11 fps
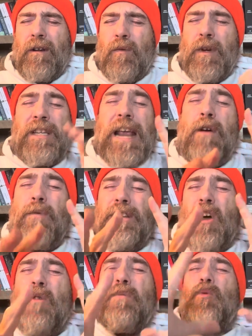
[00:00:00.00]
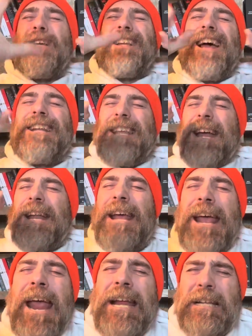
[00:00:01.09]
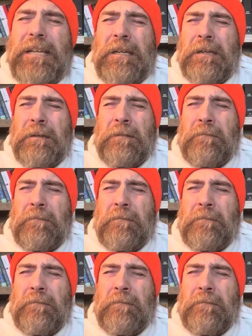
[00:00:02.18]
We say we don't, but we like that hate.